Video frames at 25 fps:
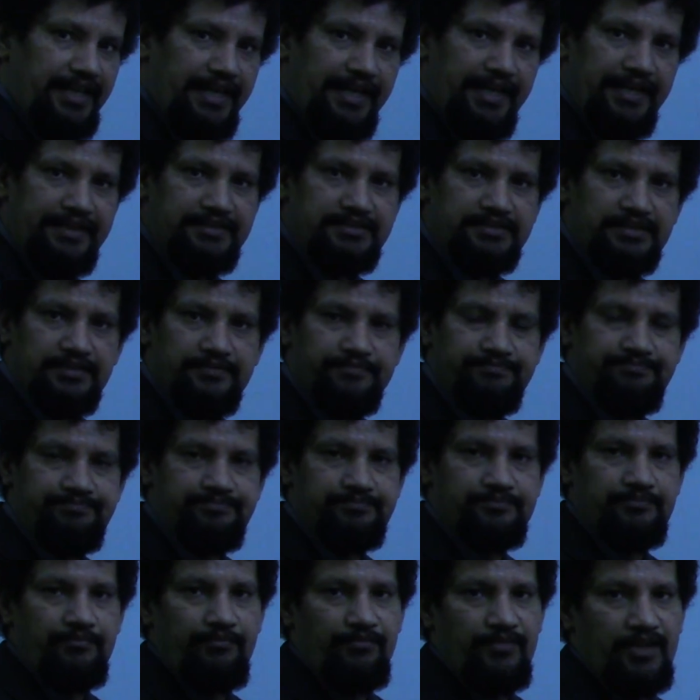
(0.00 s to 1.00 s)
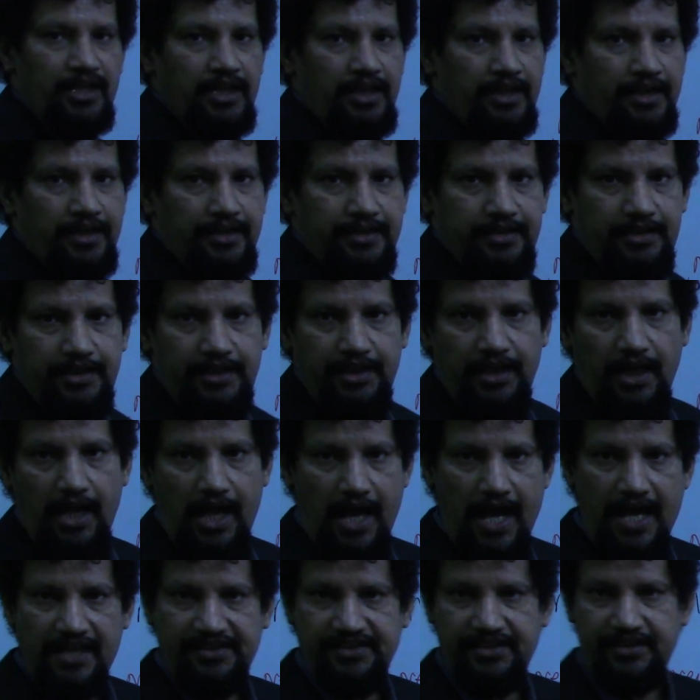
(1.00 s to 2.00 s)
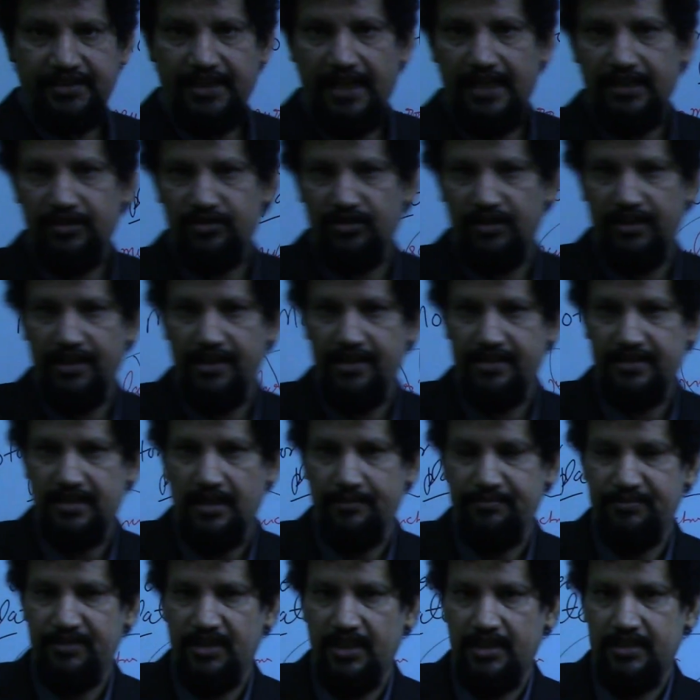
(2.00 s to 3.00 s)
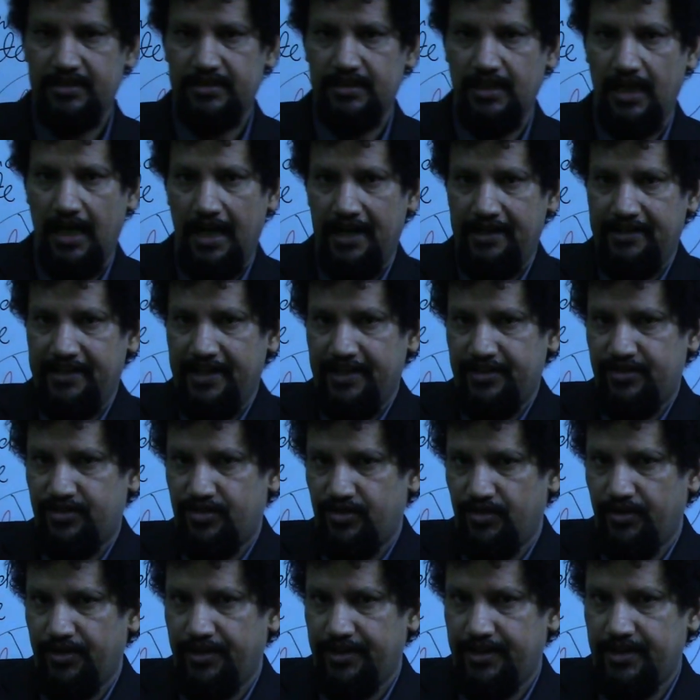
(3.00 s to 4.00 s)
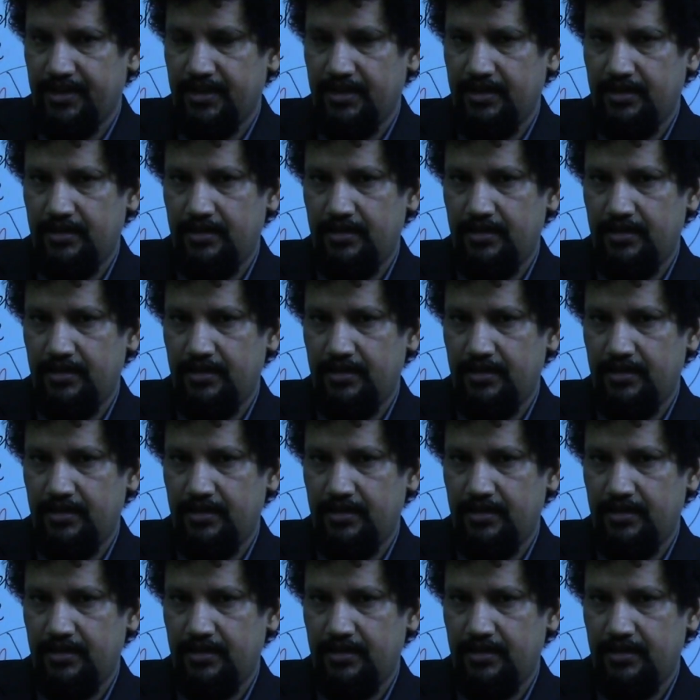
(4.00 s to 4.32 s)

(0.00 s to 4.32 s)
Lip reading: case, the acetylcholine receptors are destroyed.